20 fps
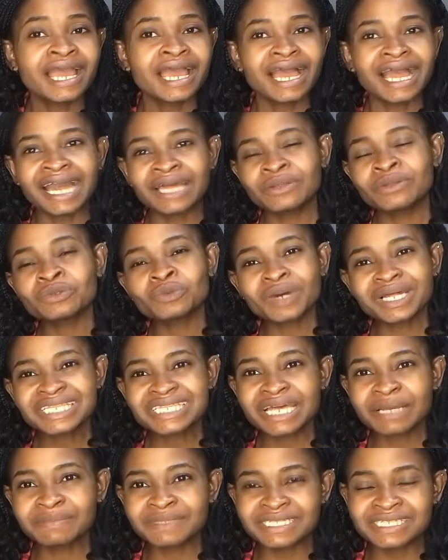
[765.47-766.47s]
and on
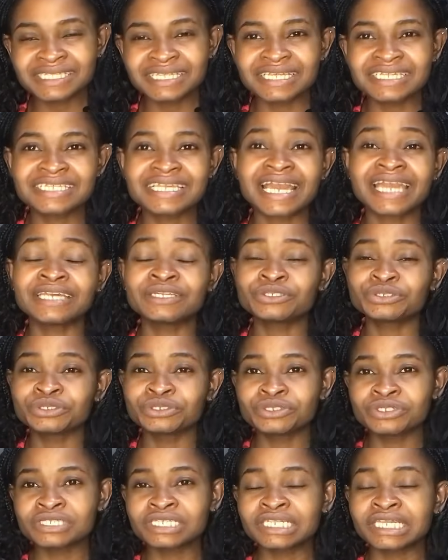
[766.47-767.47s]
WhatsApp these days they are
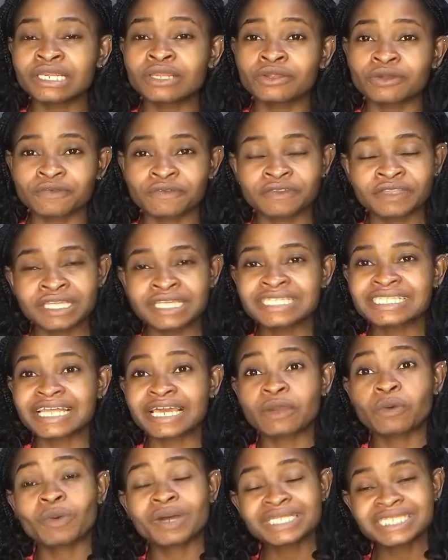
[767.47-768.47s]
introducing a lot of things
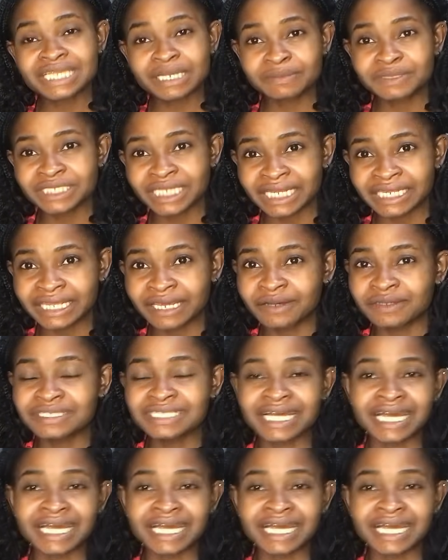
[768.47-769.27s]
like WhatsApp channels,